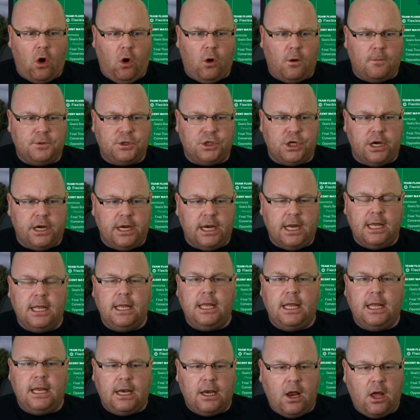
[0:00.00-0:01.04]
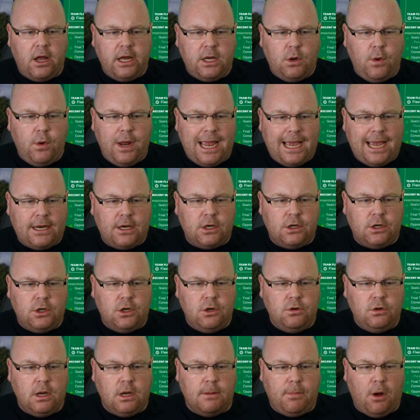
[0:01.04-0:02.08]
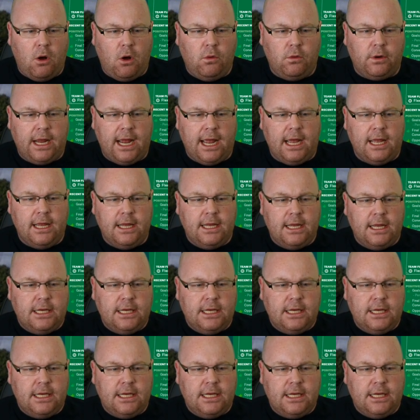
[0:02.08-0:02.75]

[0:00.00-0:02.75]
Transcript: option like we had at Dugopolia.